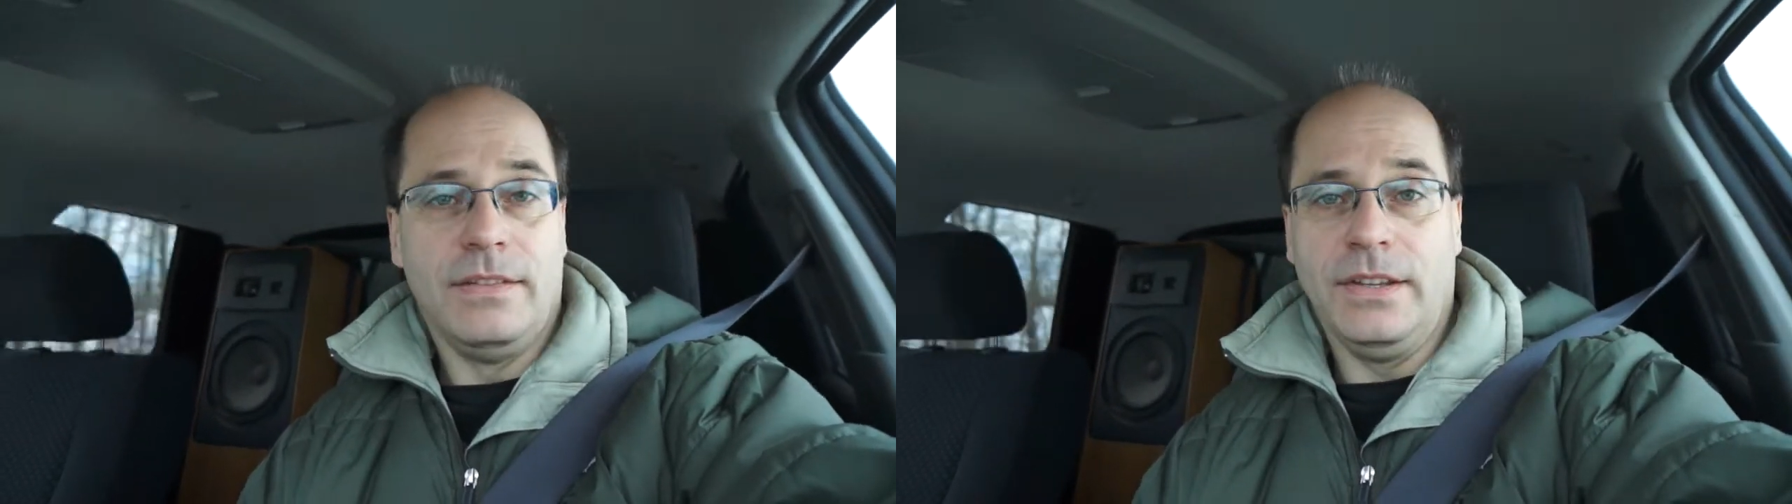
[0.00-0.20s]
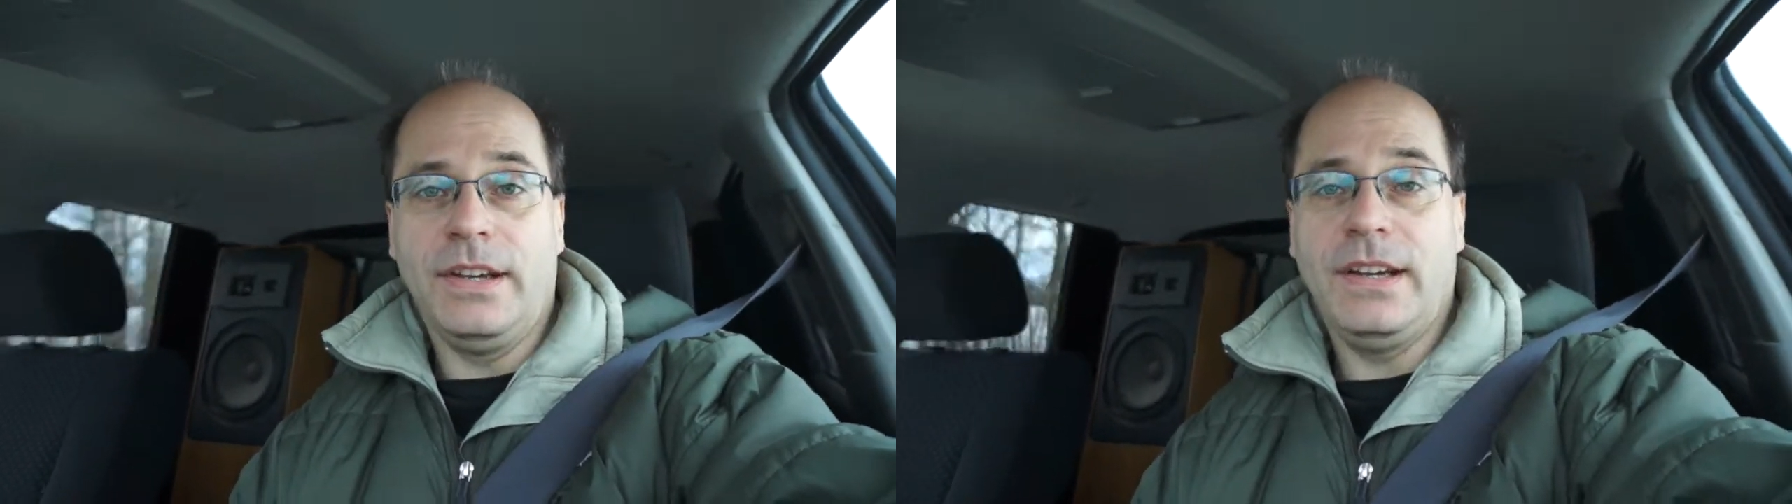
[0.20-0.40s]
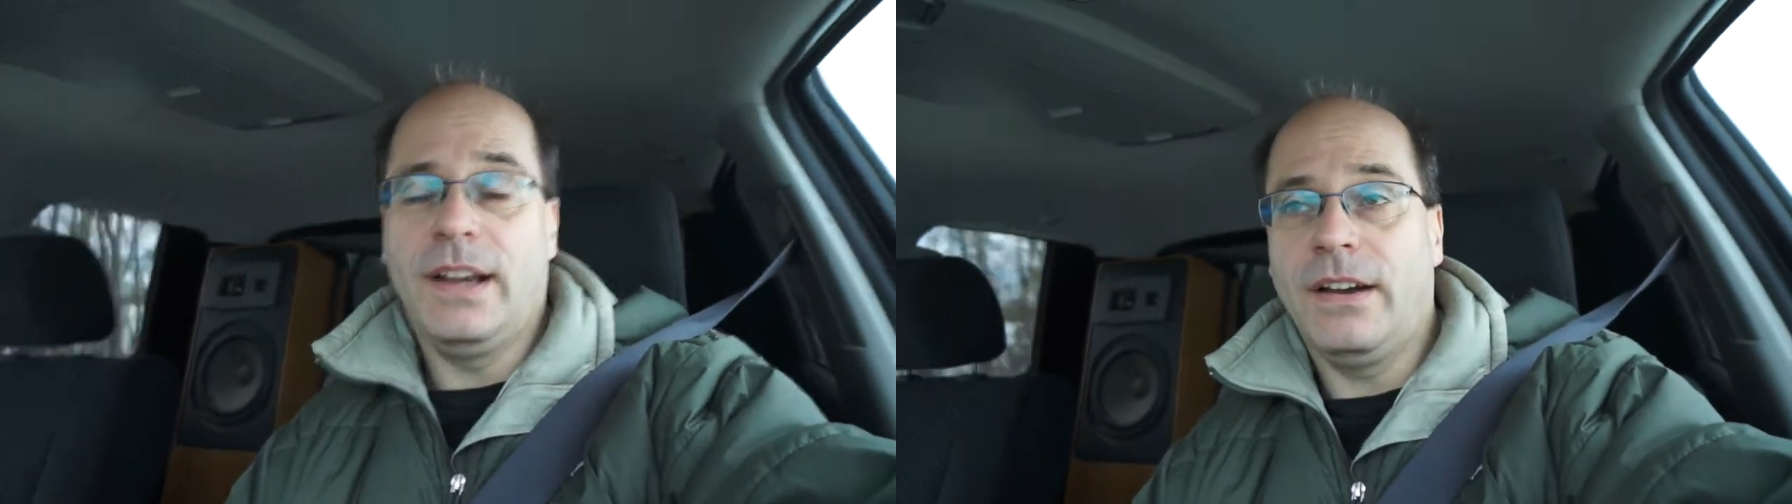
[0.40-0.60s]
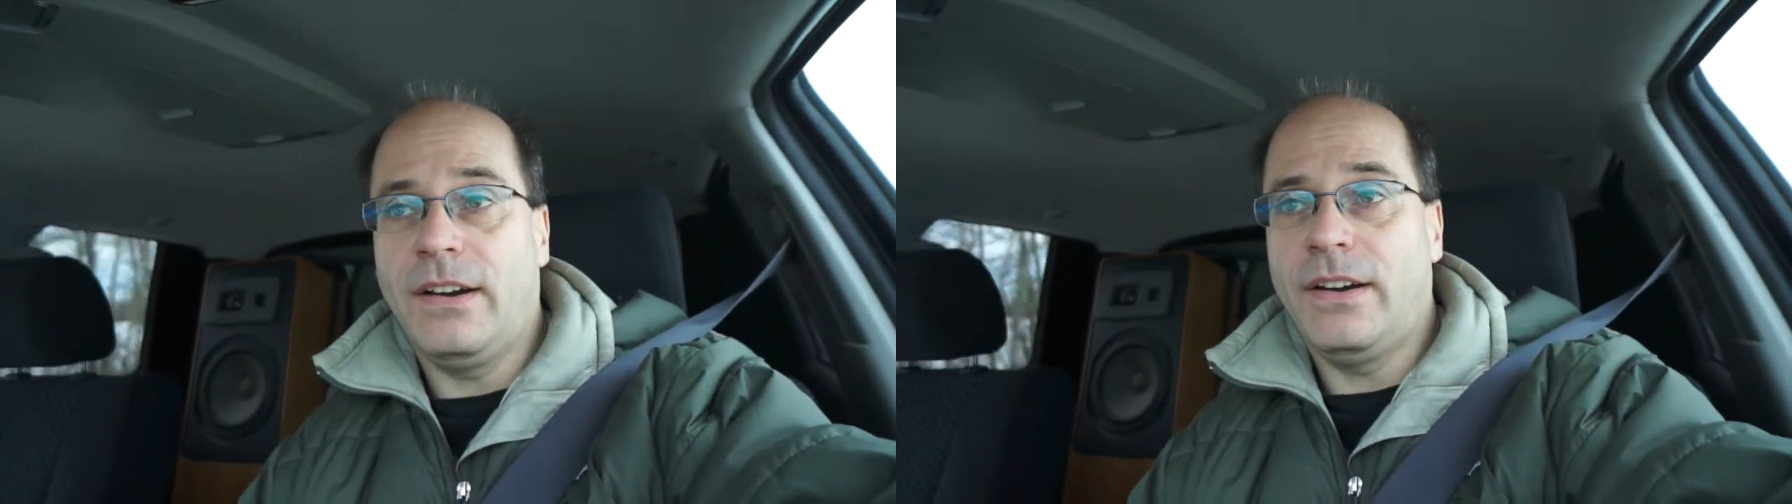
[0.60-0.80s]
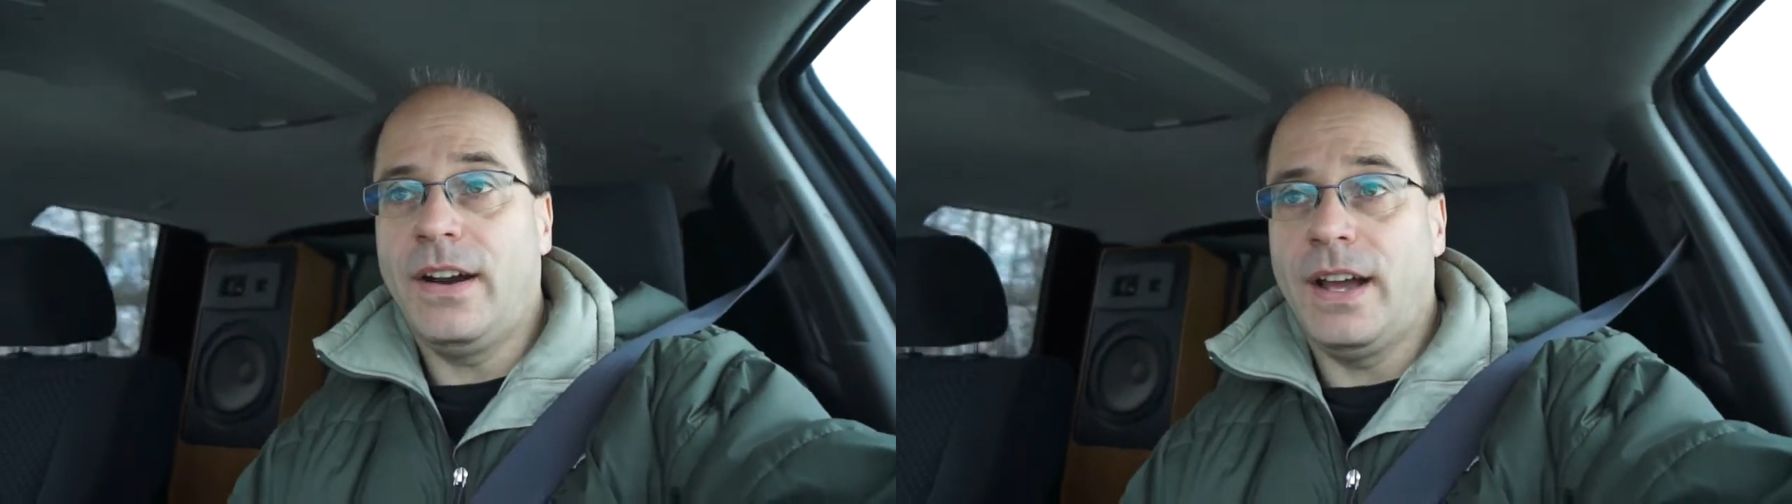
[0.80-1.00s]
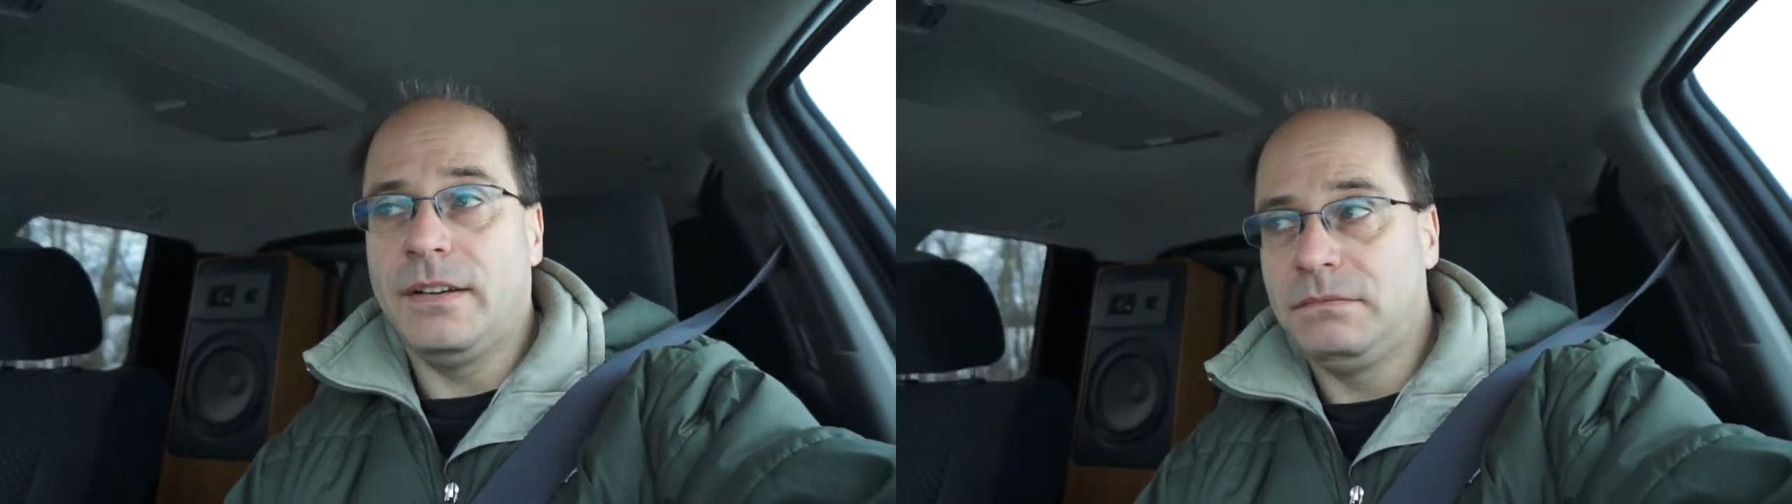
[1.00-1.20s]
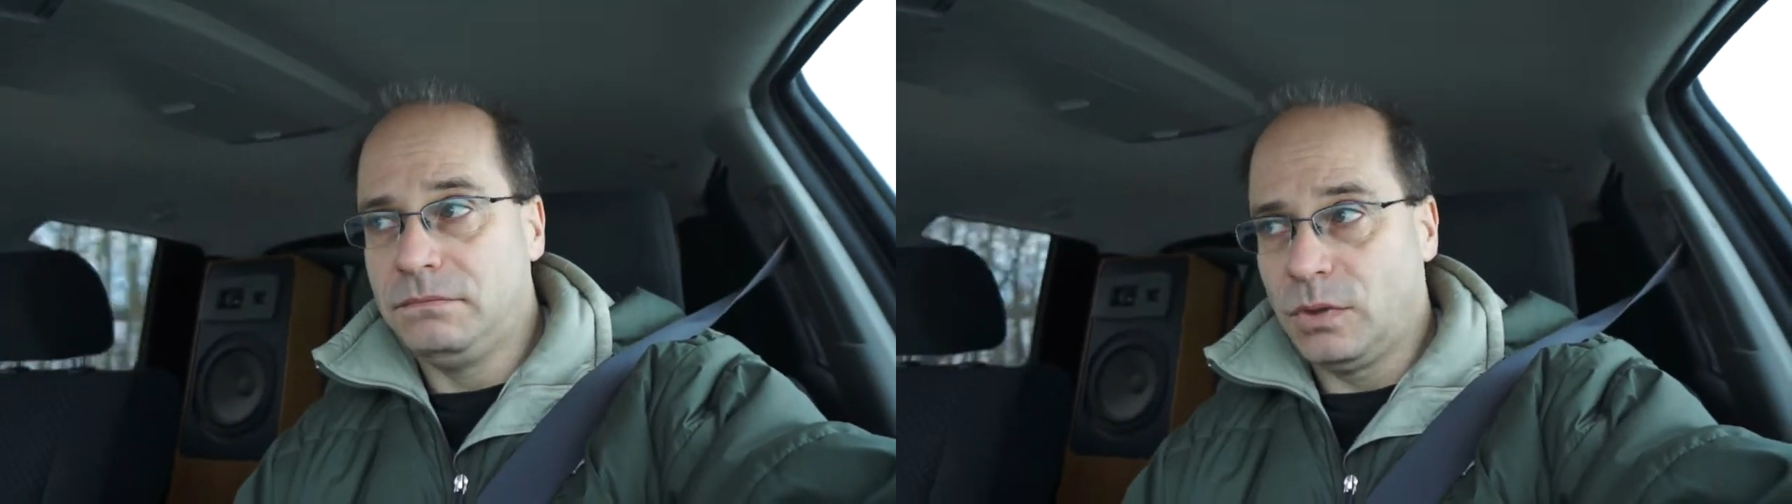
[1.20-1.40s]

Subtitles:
They are